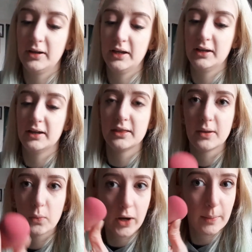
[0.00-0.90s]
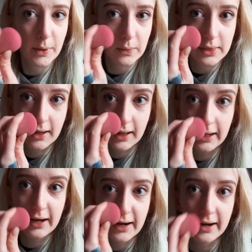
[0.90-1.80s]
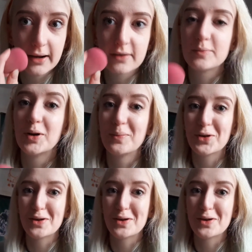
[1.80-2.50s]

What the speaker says: it and then wipe it with the clean end of my beauty